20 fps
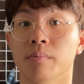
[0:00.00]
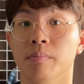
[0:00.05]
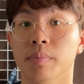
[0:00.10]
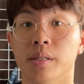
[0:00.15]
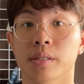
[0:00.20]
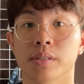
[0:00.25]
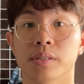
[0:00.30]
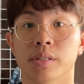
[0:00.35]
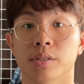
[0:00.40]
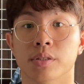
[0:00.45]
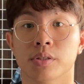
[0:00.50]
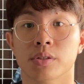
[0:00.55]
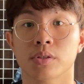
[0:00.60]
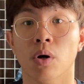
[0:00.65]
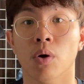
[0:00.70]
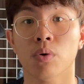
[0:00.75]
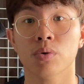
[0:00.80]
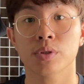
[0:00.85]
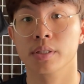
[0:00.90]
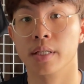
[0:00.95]
because you're
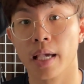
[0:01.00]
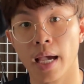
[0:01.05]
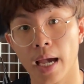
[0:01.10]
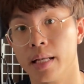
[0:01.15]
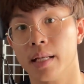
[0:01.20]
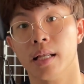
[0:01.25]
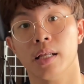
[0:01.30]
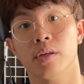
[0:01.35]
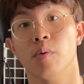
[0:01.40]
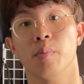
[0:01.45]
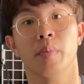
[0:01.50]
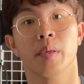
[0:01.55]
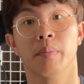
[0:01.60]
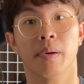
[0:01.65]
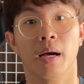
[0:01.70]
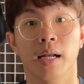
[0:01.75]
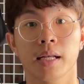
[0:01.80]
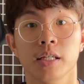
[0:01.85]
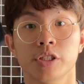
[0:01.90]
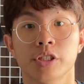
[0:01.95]
so scared that you'll be
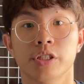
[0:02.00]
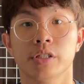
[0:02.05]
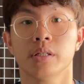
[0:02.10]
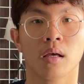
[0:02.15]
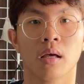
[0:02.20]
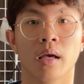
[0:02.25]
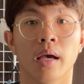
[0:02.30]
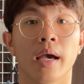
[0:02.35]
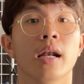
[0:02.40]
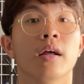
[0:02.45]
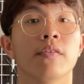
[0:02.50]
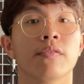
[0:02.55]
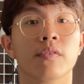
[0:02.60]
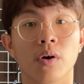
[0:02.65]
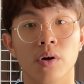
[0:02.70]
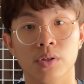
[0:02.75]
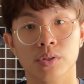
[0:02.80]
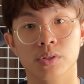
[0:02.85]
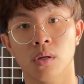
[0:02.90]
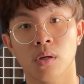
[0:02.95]
punished. And of
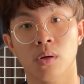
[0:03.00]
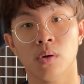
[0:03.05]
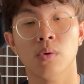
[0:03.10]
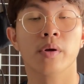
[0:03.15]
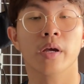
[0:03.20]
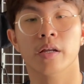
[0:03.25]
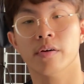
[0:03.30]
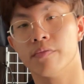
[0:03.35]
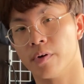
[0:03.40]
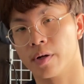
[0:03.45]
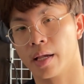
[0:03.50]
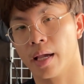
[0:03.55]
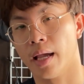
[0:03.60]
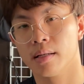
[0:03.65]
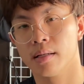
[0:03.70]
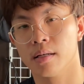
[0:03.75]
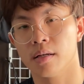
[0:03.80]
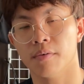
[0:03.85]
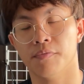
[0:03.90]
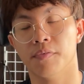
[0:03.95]
course, who can forget
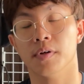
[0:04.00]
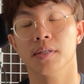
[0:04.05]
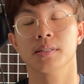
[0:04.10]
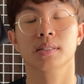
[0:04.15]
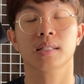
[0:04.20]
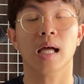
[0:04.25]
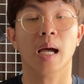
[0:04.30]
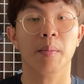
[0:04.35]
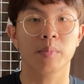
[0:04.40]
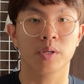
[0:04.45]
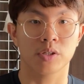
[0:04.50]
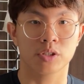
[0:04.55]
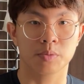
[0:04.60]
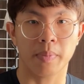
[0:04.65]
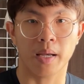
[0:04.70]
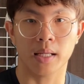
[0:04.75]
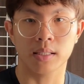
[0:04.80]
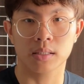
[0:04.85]
the first time you spent